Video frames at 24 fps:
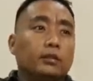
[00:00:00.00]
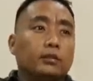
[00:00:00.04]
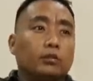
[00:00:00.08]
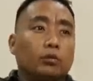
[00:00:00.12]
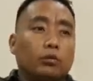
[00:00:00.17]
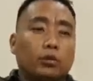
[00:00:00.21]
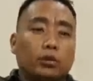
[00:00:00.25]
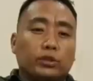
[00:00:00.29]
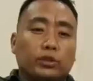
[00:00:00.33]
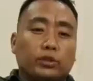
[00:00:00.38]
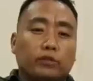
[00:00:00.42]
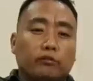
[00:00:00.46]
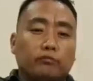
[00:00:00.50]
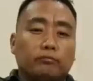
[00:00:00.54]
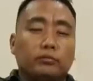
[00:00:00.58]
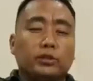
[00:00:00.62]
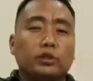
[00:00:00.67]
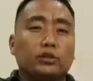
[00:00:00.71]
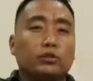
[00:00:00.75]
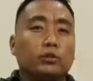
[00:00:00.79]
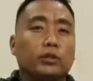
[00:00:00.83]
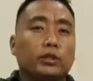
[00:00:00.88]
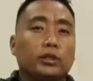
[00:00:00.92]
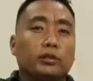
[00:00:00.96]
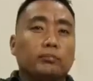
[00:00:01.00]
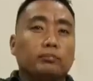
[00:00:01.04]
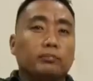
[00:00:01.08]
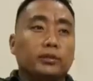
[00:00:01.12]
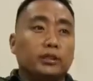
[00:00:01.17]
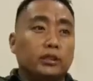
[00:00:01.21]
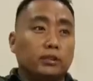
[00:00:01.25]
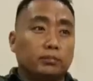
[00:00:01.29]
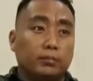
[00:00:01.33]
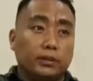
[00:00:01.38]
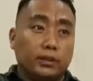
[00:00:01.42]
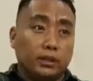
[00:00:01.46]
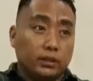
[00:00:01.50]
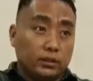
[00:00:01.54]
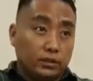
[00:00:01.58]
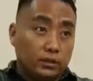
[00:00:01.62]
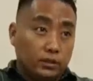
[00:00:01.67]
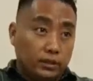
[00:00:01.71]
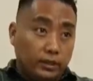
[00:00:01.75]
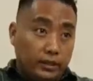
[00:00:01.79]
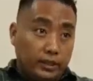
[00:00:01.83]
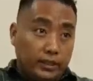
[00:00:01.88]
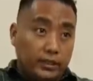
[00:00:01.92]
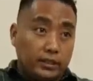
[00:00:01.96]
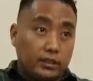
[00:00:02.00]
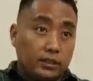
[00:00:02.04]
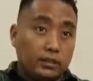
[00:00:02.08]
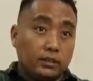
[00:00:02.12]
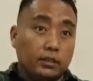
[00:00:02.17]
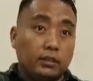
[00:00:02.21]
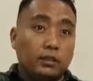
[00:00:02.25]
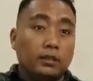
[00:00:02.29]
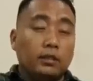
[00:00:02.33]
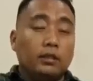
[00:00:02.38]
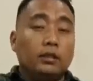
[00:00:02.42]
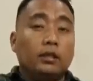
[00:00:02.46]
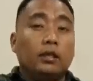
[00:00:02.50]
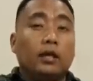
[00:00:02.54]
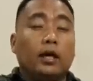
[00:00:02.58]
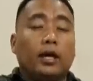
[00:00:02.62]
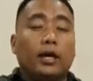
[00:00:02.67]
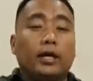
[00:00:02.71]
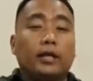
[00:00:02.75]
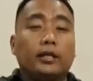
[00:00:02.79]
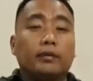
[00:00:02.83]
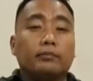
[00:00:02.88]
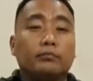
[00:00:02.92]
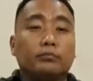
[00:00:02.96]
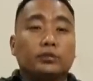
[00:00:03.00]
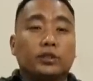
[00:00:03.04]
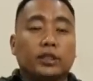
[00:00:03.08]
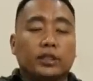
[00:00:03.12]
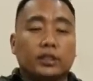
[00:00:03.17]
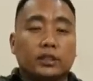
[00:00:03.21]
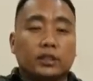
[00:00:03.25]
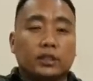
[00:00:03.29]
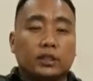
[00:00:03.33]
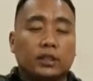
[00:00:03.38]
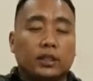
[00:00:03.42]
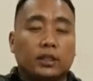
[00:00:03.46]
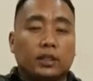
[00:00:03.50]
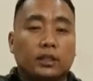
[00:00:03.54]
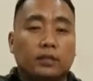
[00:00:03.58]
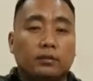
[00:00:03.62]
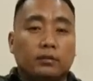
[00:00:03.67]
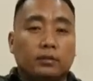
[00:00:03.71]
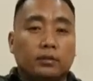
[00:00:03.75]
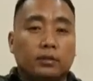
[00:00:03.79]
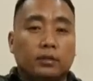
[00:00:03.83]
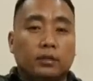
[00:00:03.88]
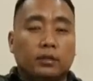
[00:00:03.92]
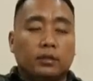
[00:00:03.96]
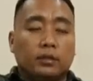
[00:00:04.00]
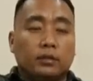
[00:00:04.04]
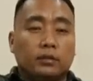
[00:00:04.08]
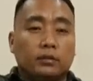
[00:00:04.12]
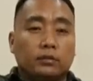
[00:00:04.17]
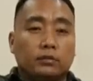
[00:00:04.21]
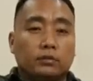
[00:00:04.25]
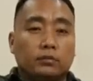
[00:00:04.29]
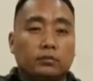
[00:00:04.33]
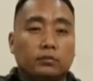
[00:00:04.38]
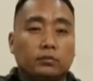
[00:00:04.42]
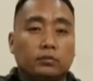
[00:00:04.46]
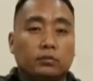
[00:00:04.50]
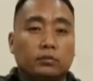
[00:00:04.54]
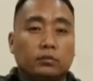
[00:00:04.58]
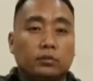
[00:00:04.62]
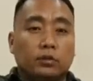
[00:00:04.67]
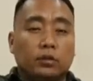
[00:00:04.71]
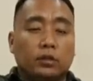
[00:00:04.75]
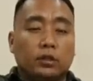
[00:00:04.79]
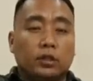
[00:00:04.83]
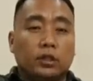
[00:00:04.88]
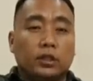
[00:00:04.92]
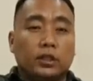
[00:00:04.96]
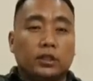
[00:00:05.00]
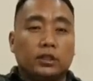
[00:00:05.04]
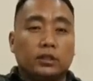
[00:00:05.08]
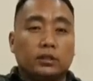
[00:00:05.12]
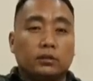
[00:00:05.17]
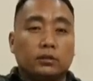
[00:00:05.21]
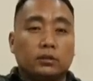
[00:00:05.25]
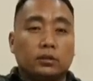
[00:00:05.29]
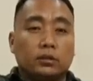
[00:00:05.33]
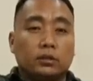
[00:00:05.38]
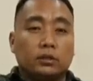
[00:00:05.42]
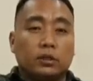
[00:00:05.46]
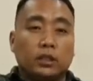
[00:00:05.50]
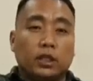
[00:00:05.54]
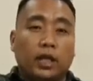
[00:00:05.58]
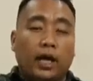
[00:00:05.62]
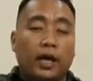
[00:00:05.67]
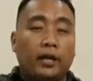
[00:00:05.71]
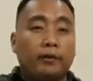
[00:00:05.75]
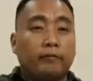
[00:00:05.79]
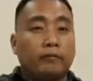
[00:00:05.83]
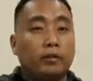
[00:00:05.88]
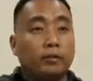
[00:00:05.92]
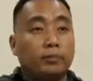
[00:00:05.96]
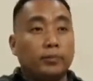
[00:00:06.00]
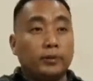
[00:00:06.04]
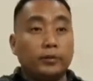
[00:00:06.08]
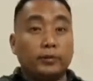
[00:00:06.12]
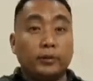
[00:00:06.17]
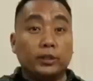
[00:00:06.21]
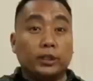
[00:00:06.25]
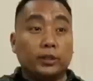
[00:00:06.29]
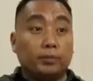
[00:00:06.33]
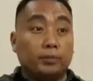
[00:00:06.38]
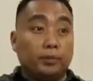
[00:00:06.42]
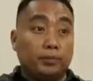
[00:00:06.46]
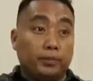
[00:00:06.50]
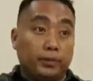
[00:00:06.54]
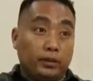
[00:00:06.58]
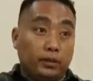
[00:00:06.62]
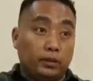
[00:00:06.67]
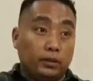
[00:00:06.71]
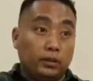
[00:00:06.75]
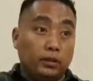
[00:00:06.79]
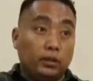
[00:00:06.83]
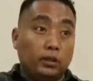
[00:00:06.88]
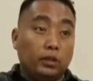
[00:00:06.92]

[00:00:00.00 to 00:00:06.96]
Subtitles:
The question of me joining BJP does not arise. I am just I will be with the people.